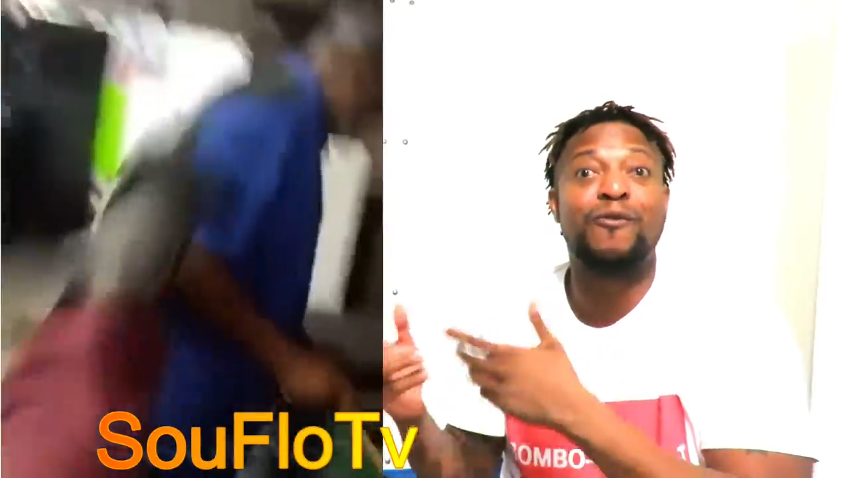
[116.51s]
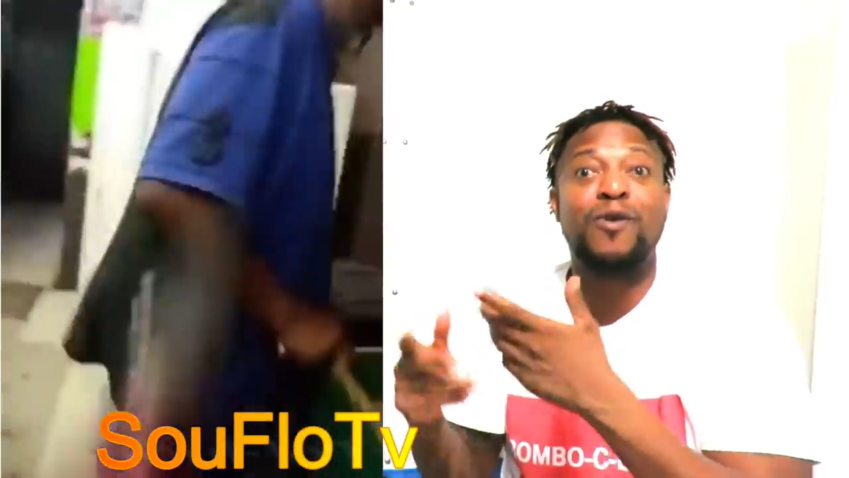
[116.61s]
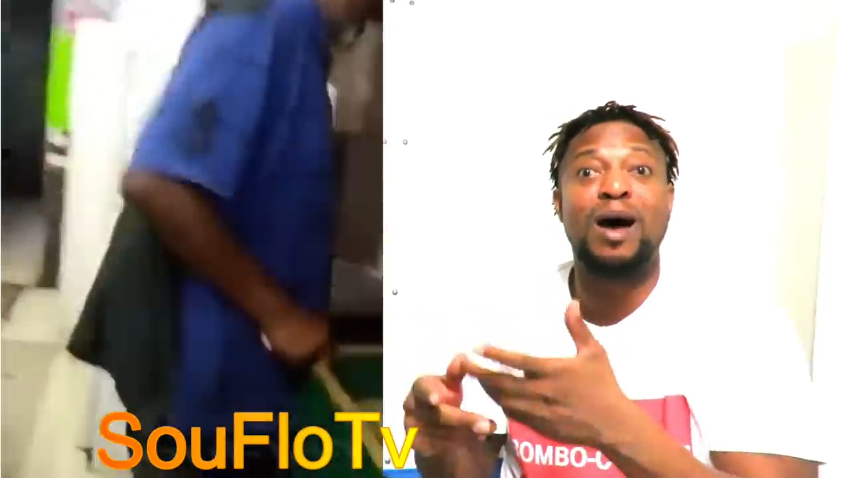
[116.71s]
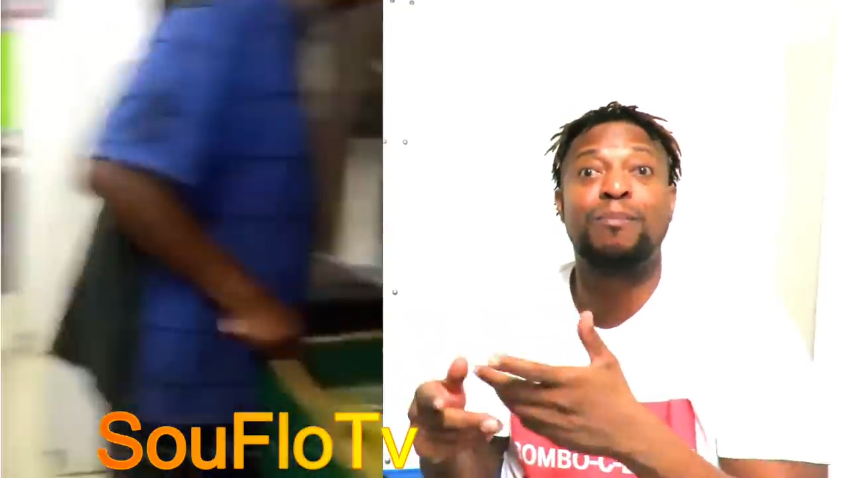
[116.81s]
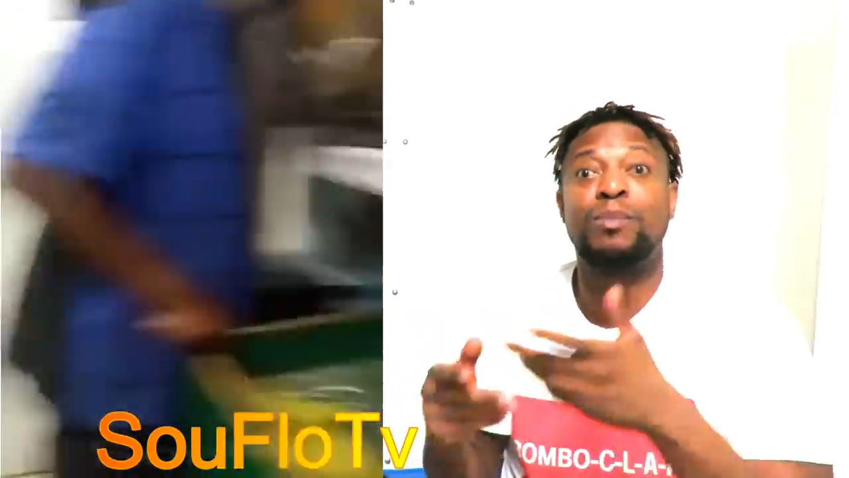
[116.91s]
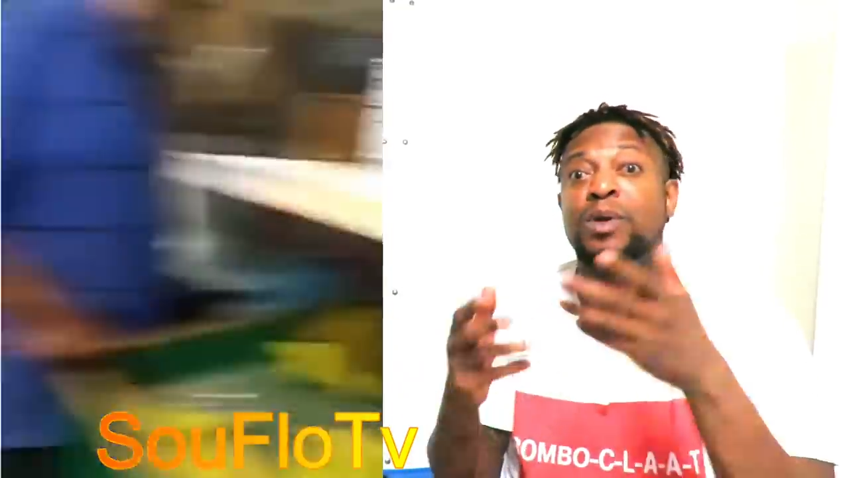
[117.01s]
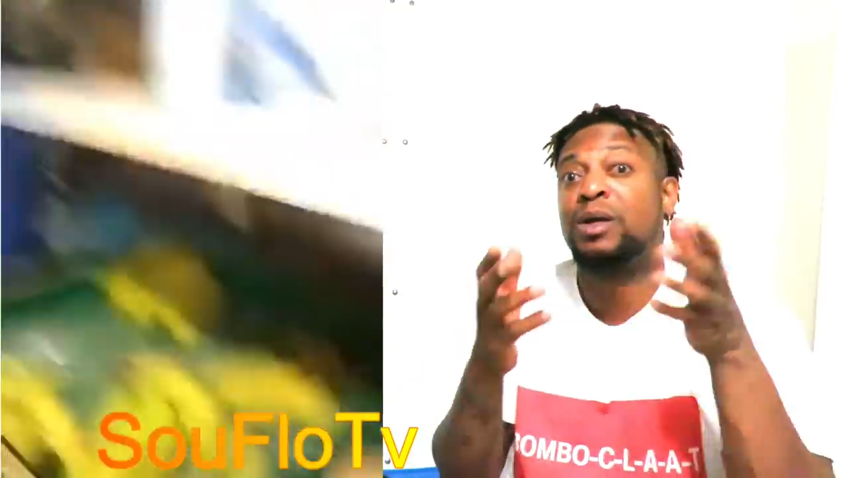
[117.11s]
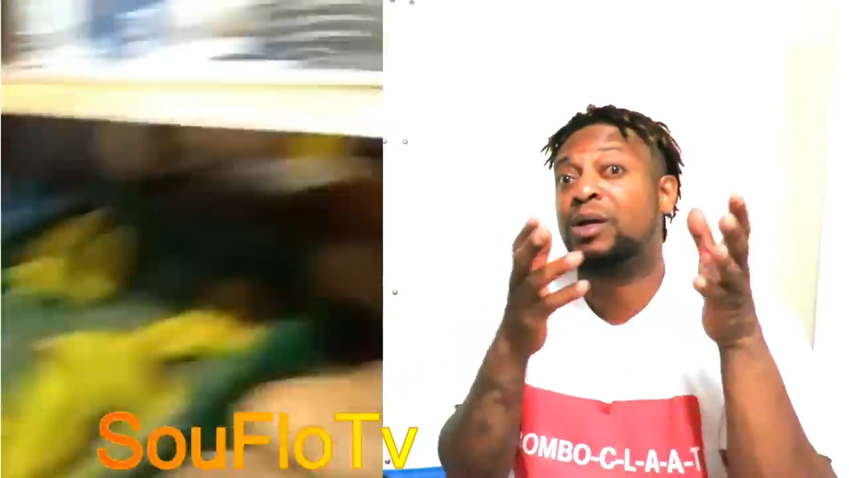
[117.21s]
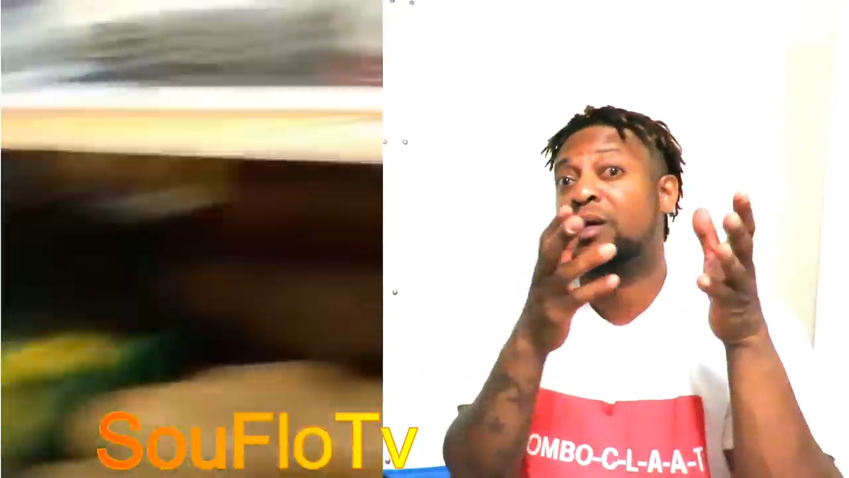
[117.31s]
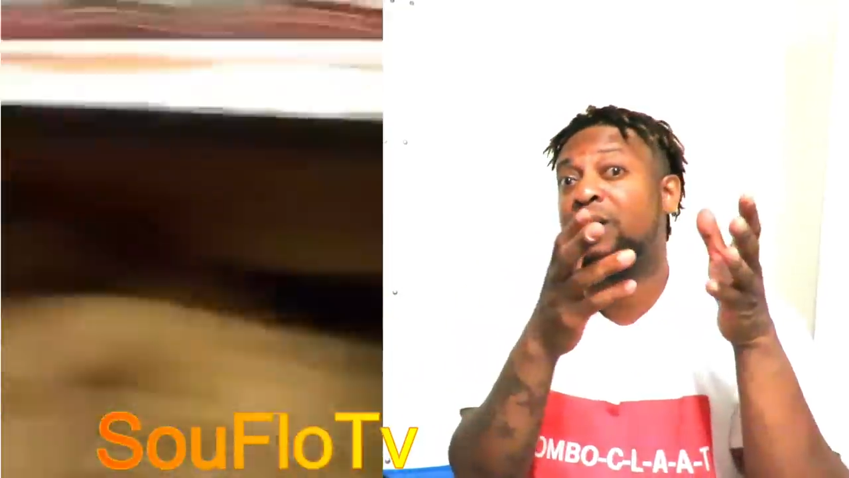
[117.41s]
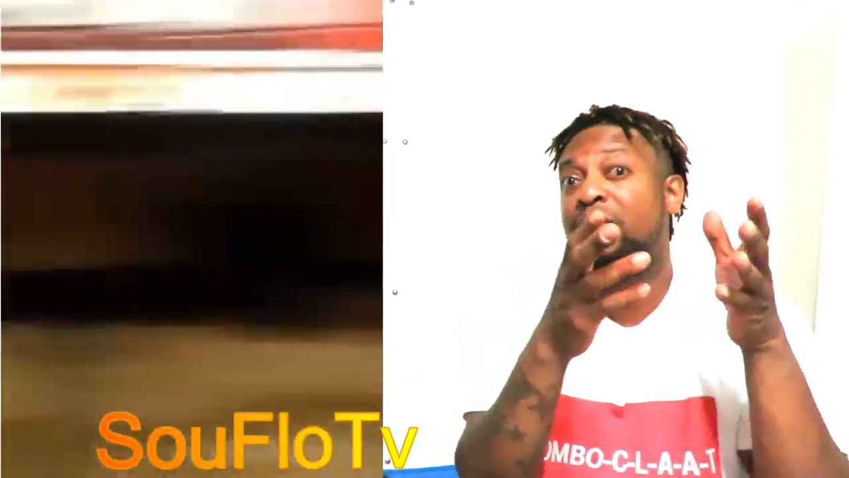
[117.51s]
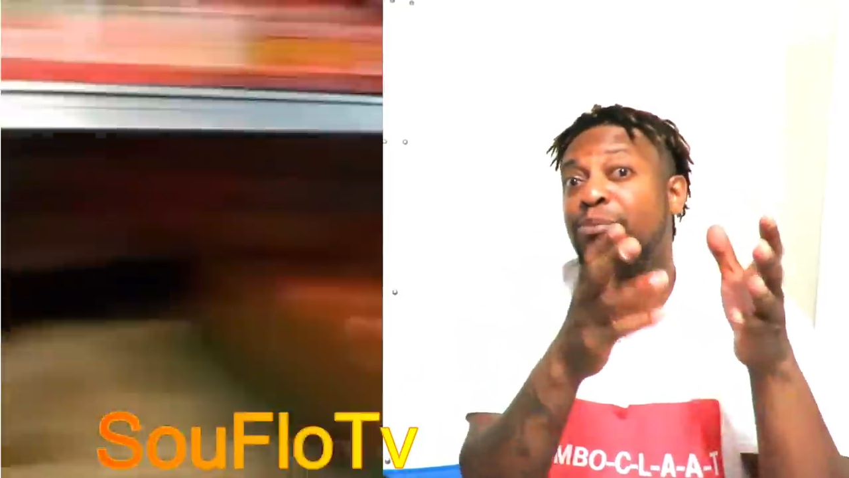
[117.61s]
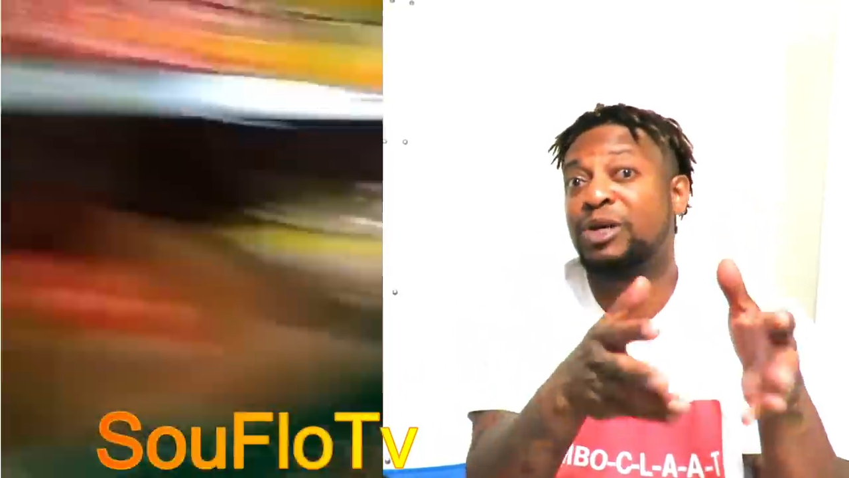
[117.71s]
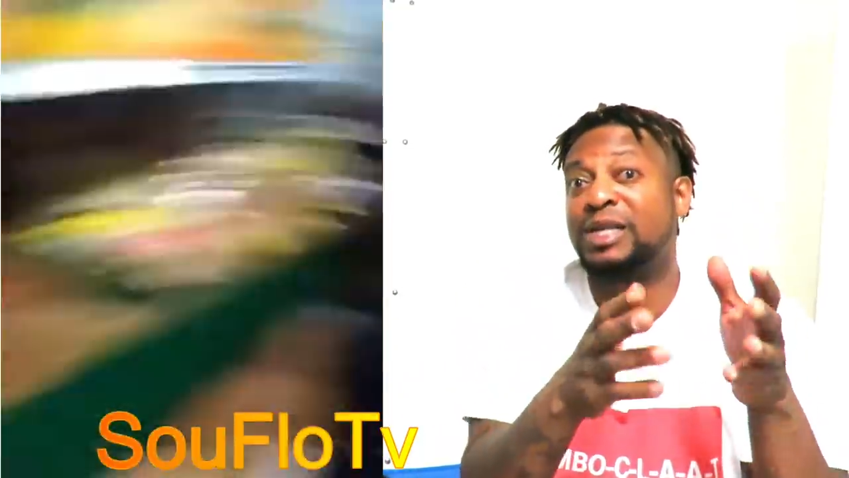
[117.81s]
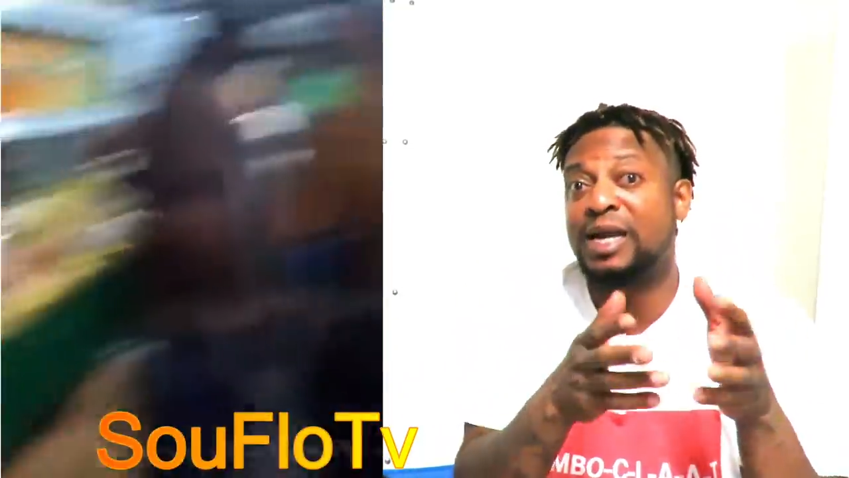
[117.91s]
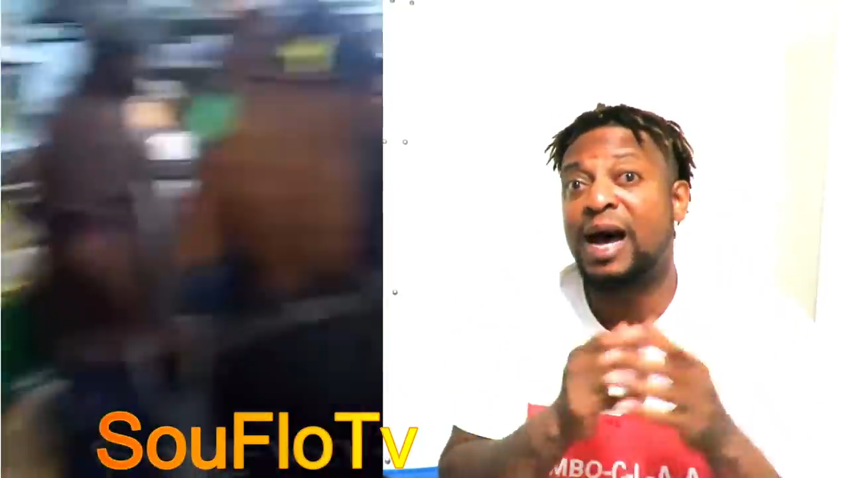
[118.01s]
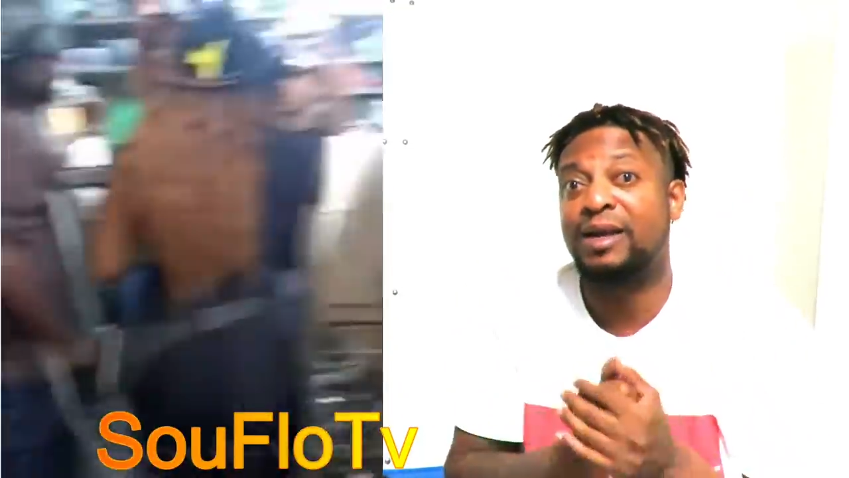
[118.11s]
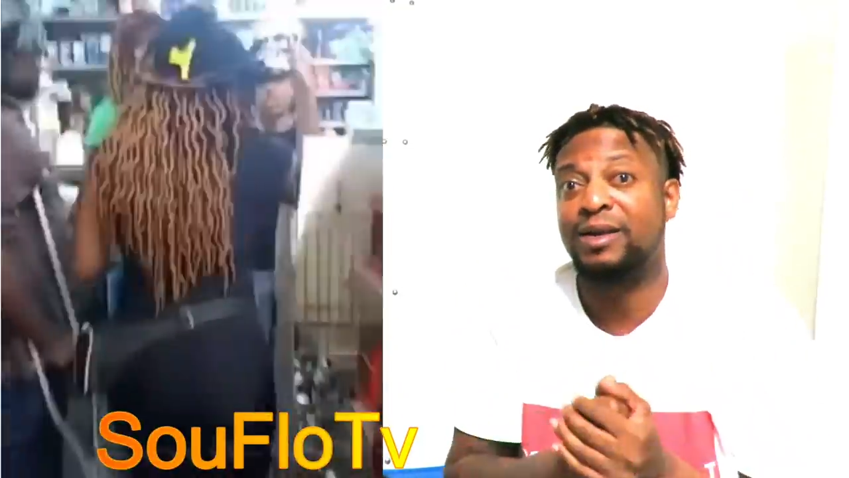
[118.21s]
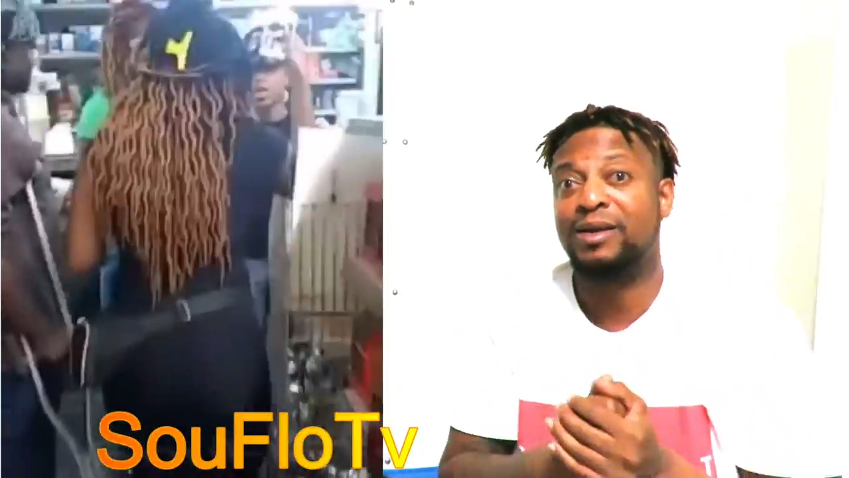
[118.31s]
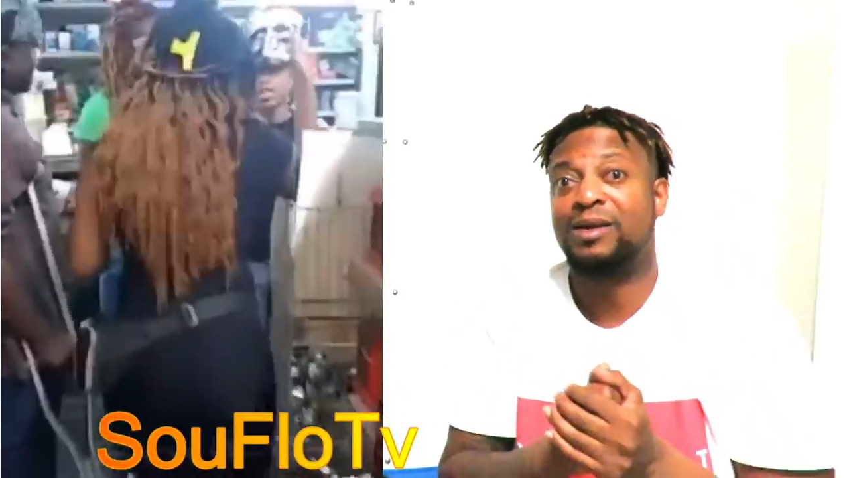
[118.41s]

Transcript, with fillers: from Pretty Don,